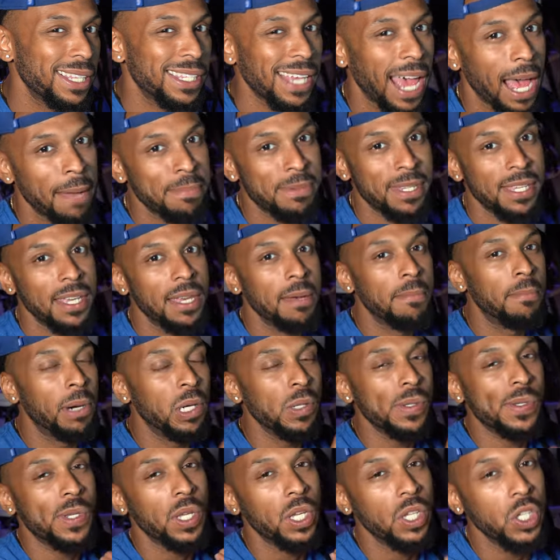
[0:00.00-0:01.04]
top 10
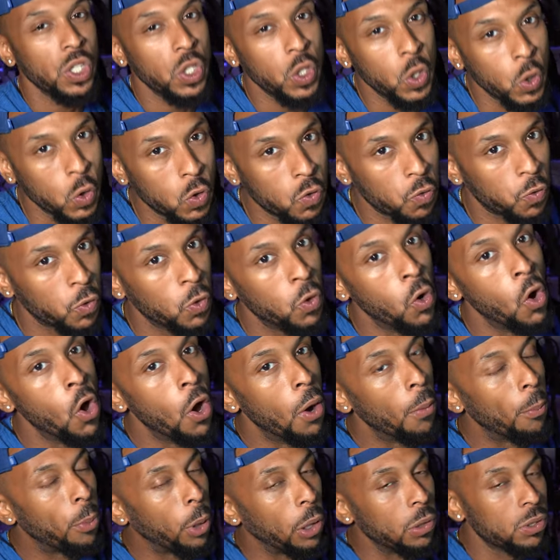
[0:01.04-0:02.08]
most useful
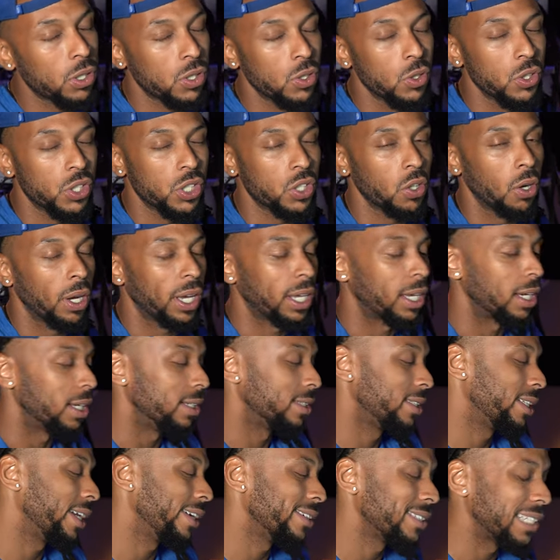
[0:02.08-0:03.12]
Pro Tools
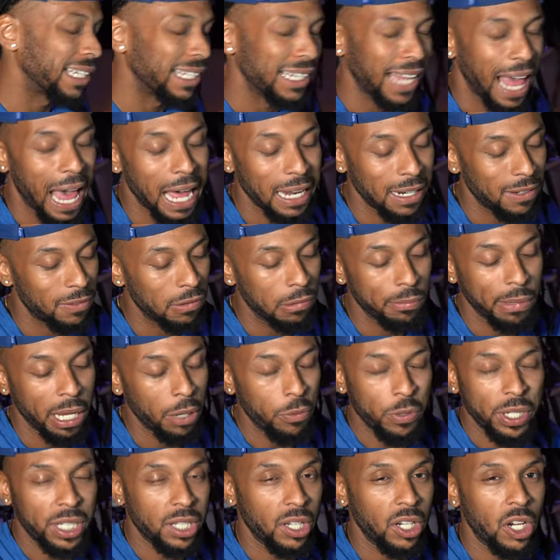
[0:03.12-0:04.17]
shortcuts. There's a lot of them
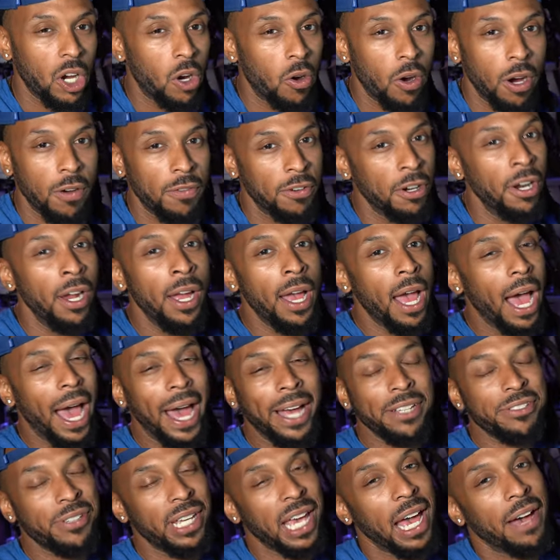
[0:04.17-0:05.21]
that we can go over.
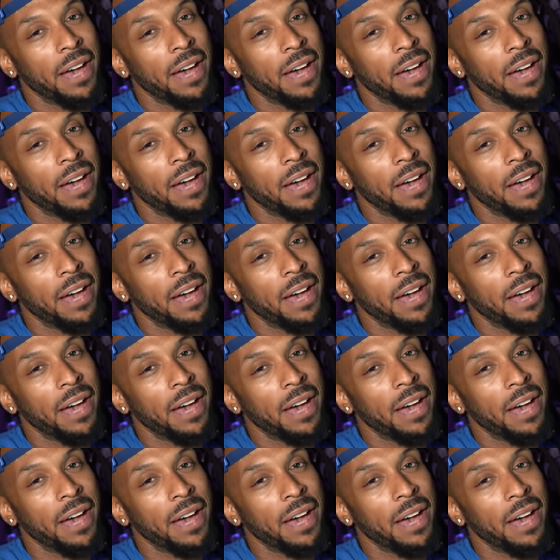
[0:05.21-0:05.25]
I actually